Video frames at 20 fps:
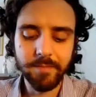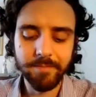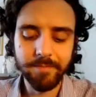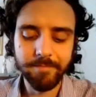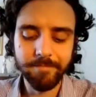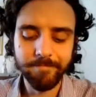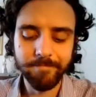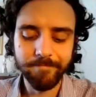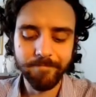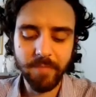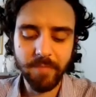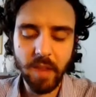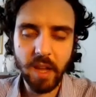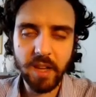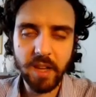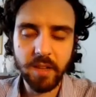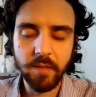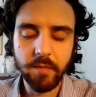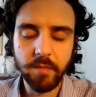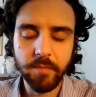
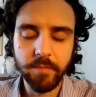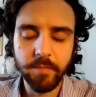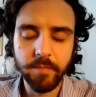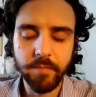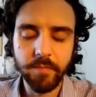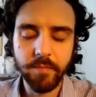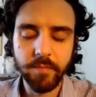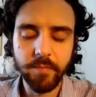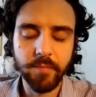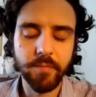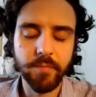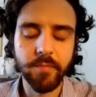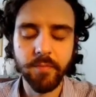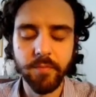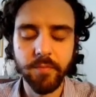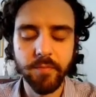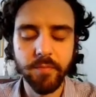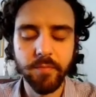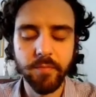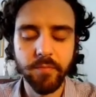
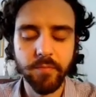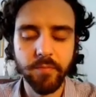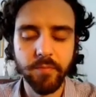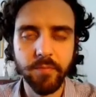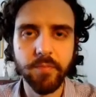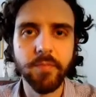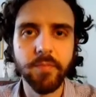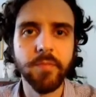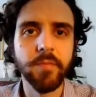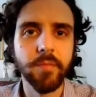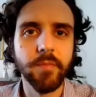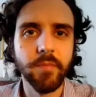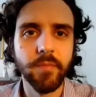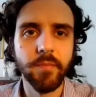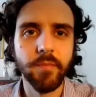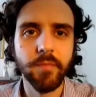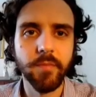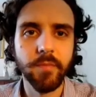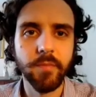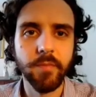
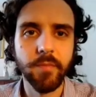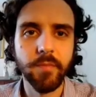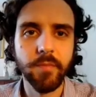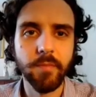(silence)